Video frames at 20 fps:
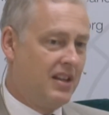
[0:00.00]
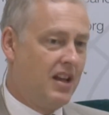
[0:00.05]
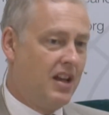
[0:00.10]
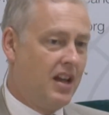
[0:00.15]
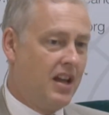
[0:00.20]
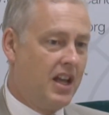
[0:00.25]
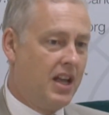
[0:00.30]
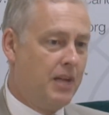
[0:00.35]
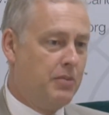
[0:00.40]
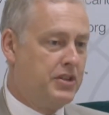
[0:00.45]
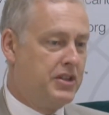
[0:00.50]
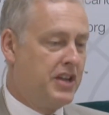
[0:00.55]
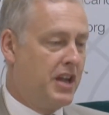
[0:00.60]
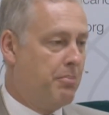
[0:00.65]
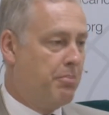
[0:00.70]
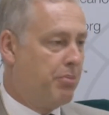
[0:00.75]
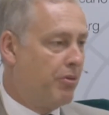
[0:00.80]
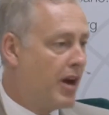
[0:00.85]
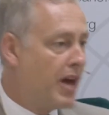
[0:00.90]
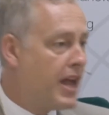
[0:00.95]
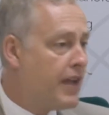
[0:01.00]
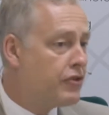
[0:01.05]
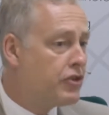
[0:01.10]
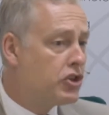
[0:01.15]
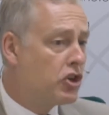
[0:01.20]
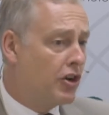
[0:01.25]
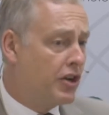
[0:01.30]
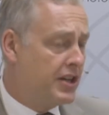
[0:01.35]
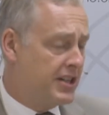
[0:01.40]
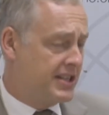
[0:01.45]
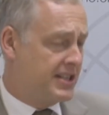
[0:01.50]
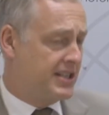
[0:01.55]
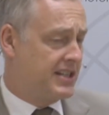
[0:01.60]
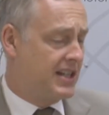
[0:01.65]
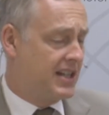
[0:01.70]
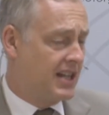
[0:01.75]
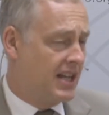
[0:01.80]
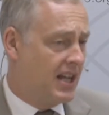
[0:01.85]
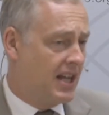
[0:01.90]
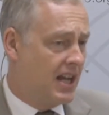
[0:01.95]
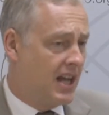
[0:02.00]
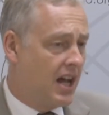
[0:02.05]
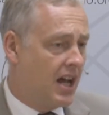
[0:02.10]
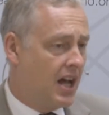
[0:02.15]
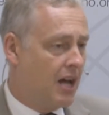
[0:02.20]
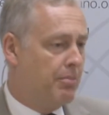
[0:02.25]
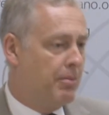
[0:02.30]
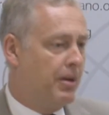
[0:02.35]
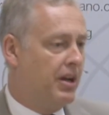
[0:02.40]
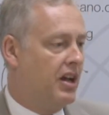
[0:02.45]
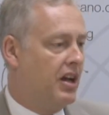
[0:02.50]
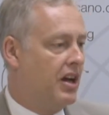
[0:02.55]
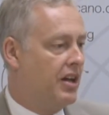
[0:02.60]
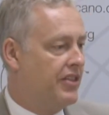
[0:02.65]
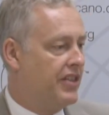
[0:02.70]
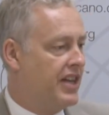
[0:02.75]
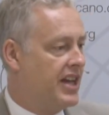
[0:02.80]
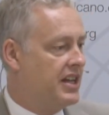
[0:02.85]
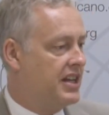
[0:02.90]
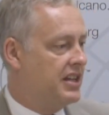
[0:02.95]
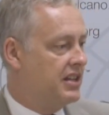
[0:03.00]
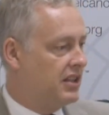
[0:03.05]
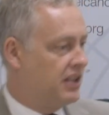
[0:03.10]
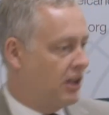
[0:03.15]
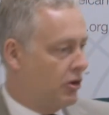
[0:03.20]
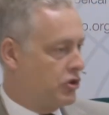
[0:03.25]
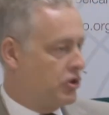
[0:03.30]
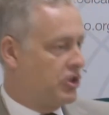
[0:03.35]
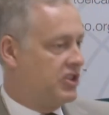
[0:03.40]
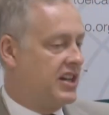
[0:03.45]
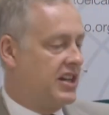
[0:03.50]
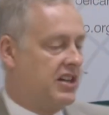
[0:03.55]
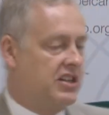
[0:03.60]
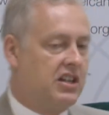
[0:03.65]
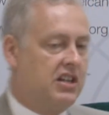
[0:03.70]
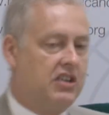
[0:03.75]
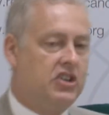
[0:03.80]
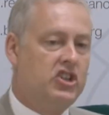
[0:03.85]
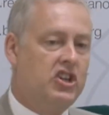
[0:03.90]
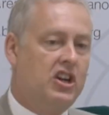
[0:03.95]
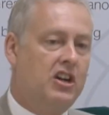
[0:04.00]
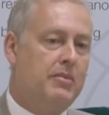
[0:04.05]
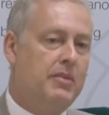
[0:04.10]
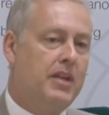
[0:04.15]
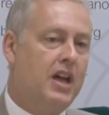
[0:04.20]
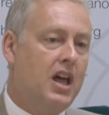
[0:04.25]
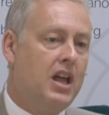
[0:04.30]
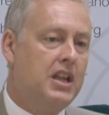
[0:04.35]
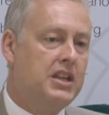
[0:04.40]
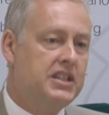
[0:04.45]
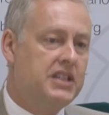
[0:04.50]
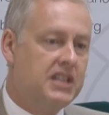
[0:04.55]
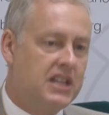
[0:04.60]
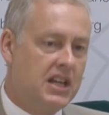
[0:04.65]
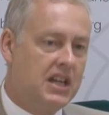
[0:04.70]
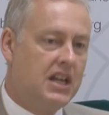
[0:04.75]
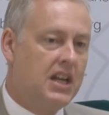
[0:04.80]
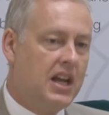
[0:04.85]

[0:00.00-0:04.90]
It was a brave choice by our then Culture Secretary, Jeremy Hunt,